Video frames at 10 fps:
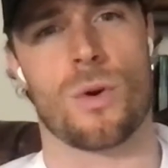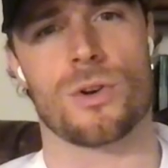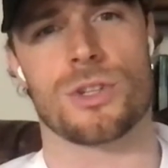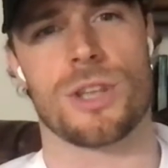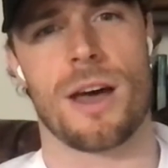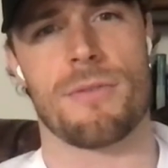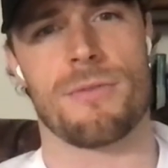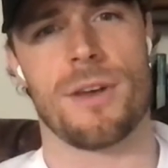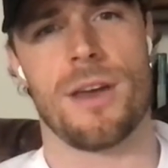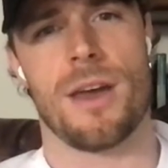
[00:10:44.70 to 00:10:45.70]
quarterstaff,
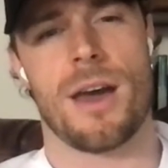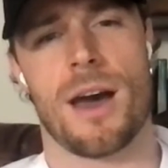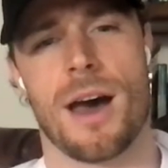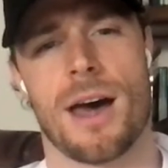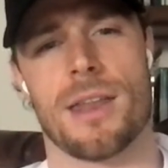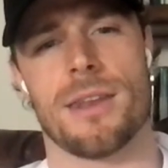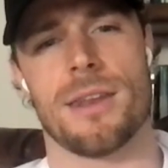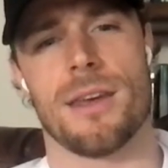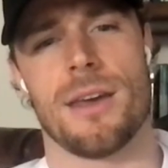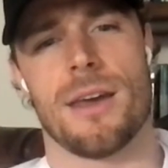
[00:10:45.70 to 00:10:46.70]
and
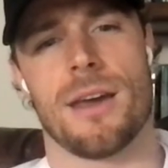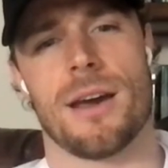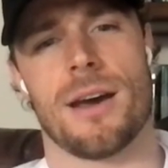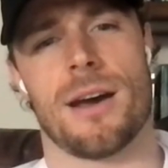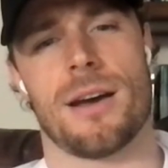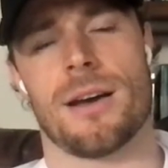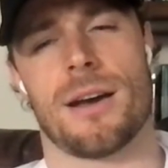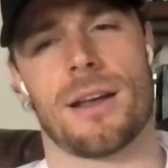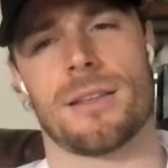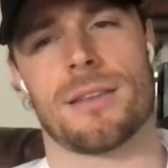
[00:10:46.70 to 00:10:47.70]

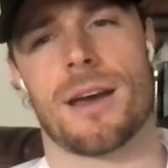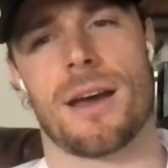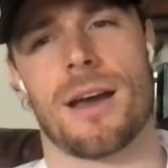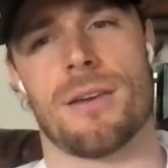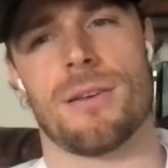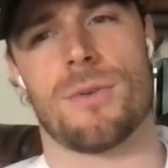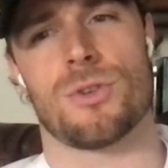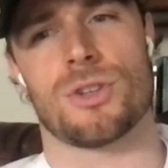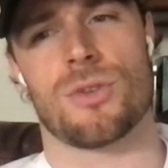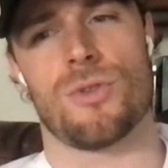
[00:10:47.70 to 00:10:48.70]
yeah, it
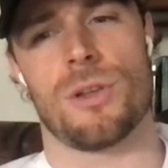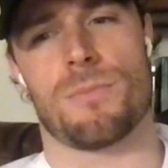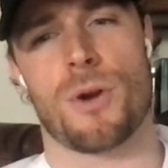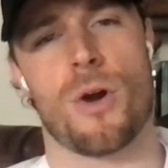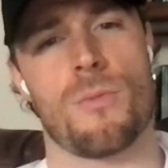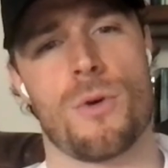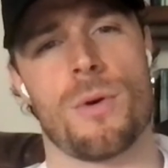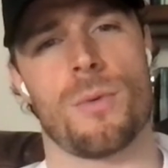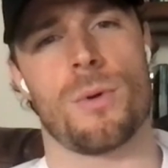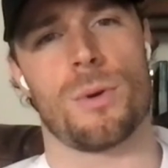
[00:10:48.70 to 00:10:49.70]
was a really proud
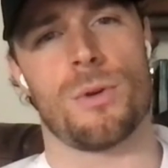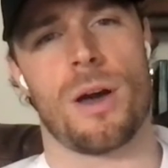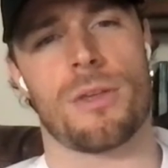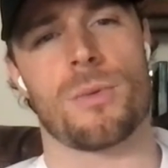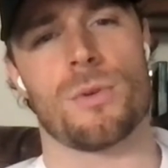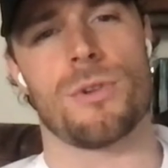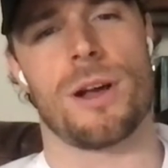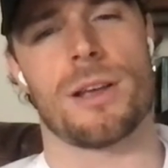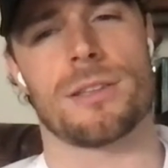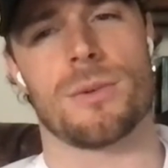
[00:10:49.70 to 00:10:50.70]
moment where I think we
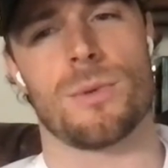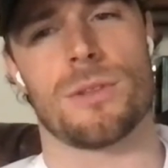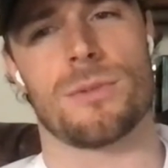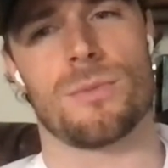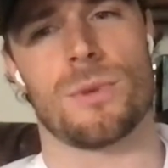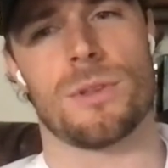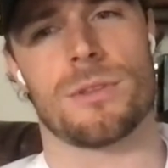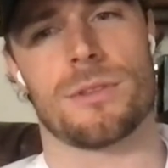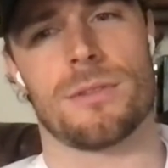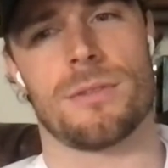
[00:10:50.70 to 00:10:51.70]
realized that we'd
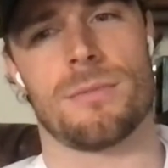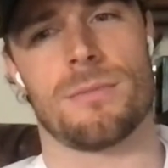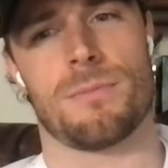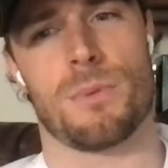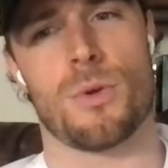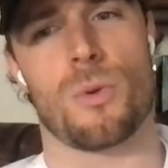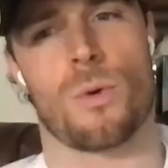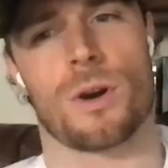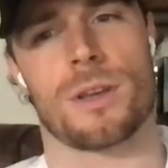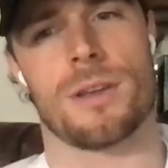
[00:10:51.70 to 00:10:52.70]
put the
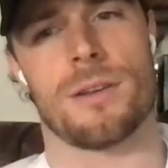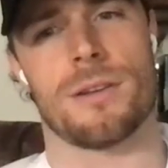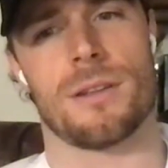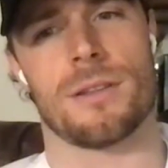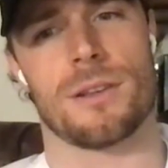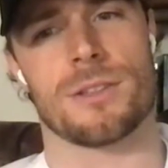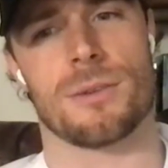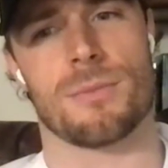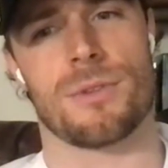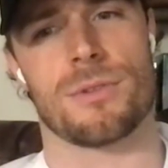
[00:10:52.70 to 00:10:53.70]
work in and done
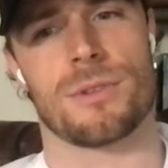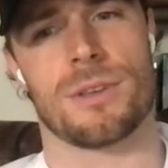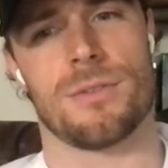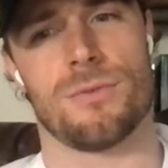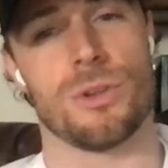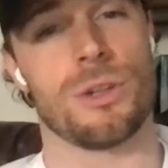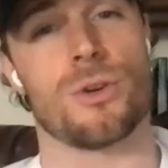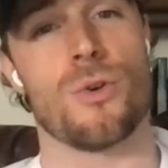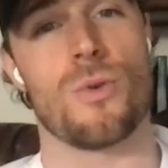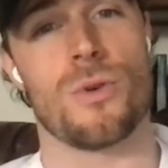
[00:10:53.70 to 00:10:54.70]
something really
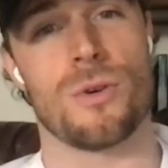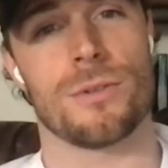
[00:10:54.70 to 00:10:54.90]
cool.